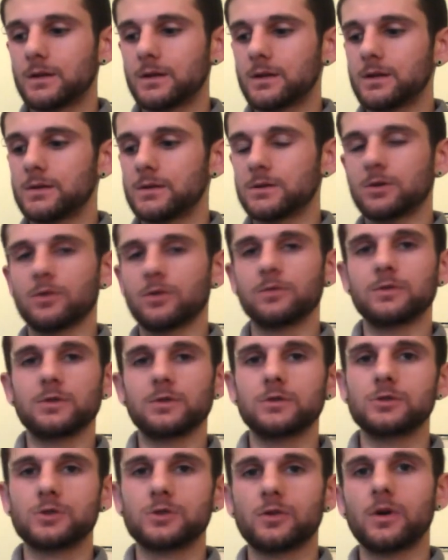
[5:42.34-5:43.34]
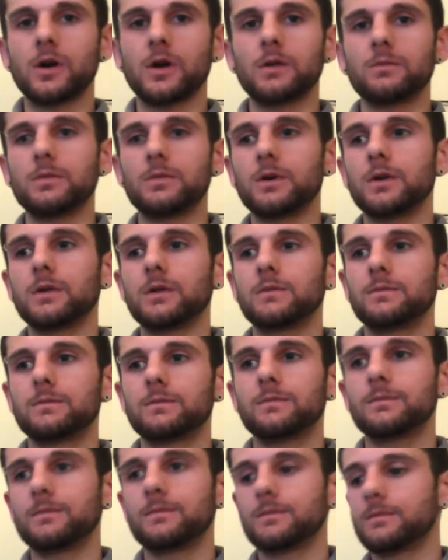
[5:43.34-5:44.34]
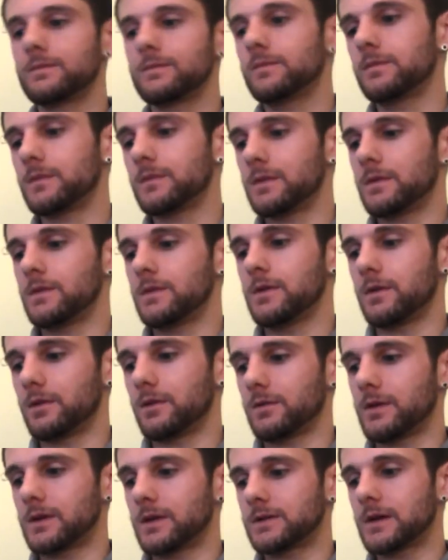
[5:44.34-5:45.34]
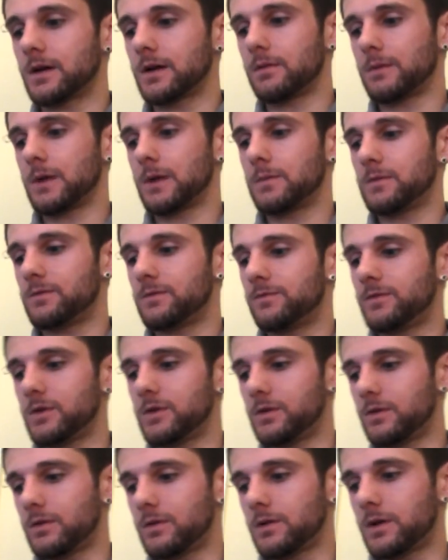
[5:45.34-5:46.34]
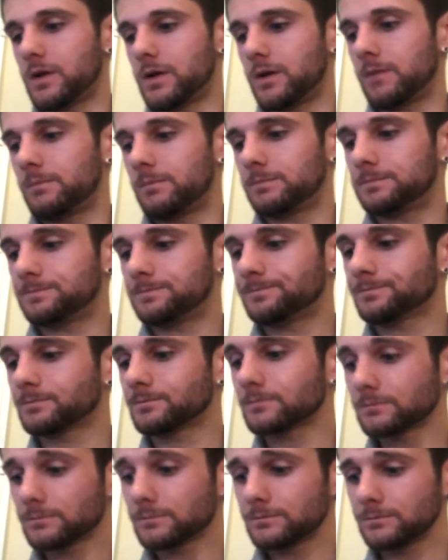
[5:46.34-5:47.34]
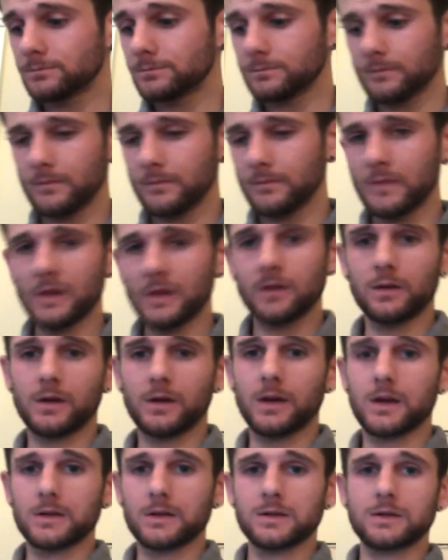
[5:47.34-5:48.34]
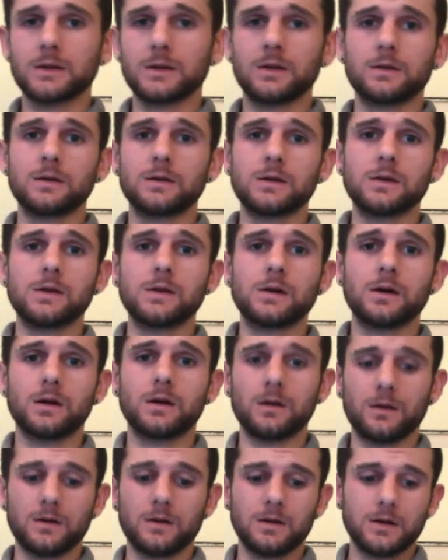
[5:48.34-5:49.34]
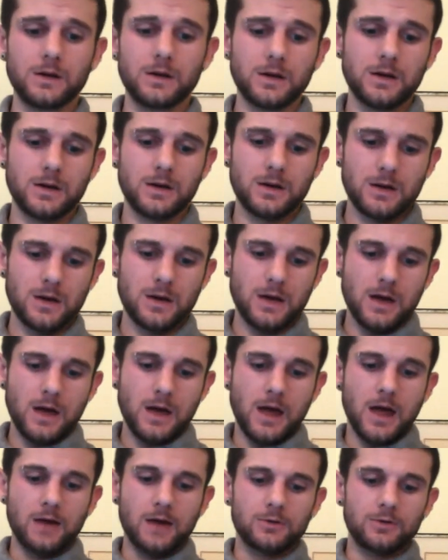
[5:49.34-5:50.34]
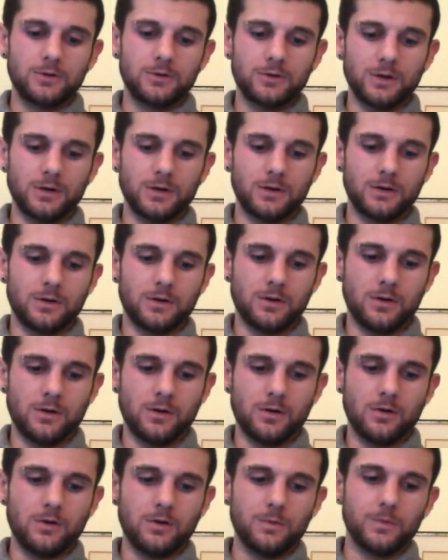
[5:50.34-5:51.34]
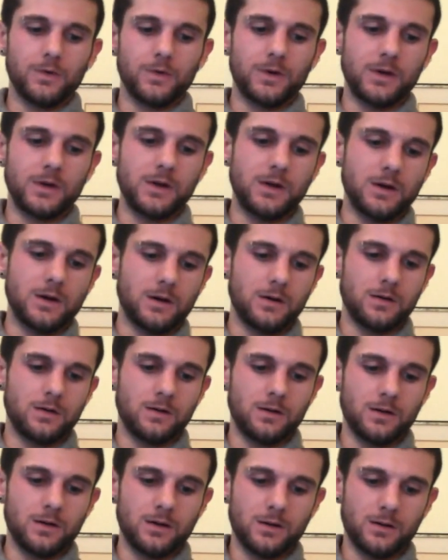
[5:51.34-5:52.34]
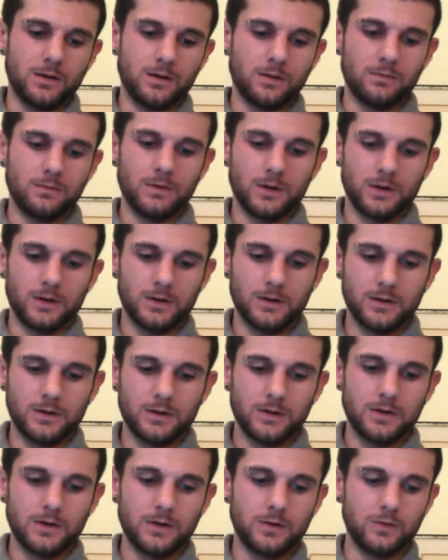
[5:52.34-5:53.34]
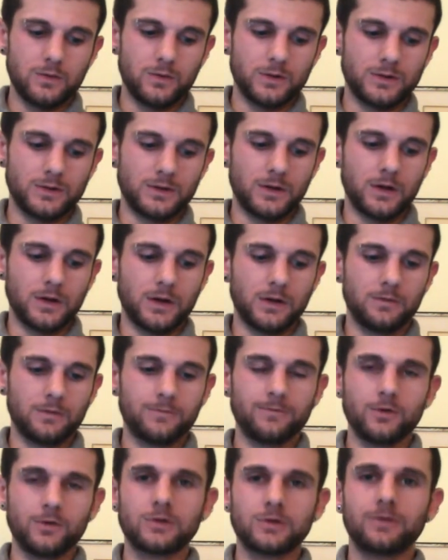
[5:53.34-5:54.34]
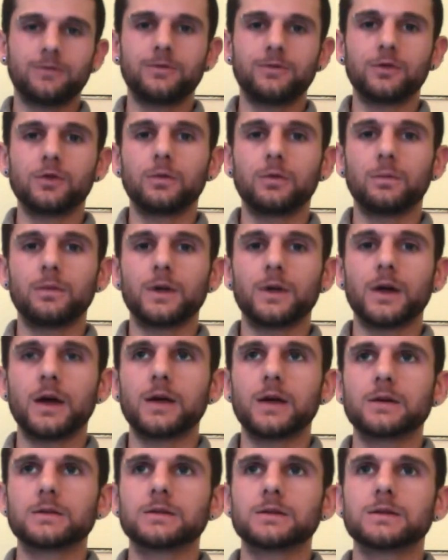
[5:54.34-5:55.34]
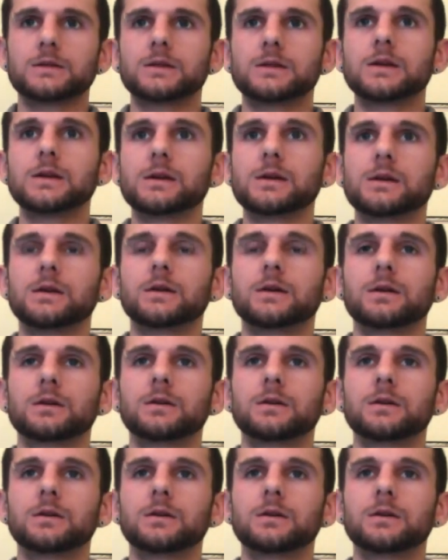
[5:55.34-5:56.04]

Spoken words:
It's hard to describe, but that's how it made me feel. Like I said, the actors in it are all pretty young. It was the first film that I had seen